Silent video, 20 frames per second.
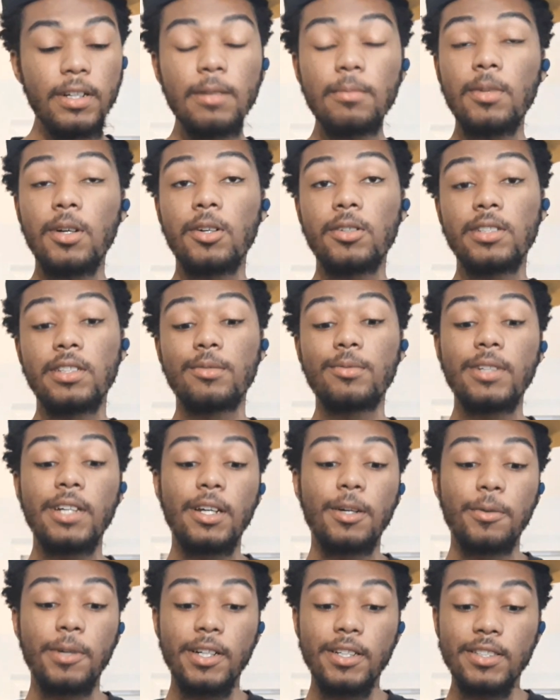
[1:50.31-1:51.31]
I'm like, oh yeah, we
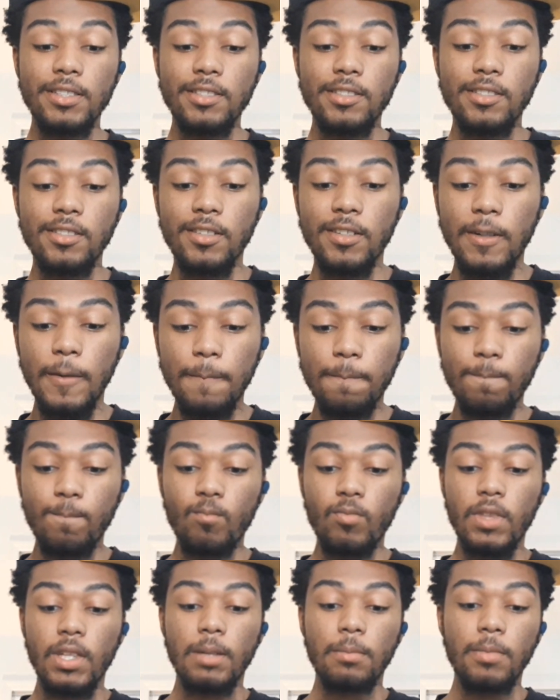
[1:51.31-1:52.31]
gotta watch this one.
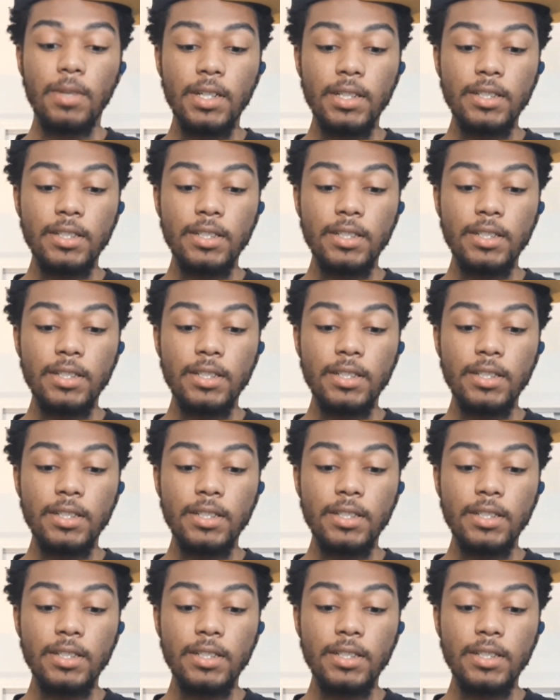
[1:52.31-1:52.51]
I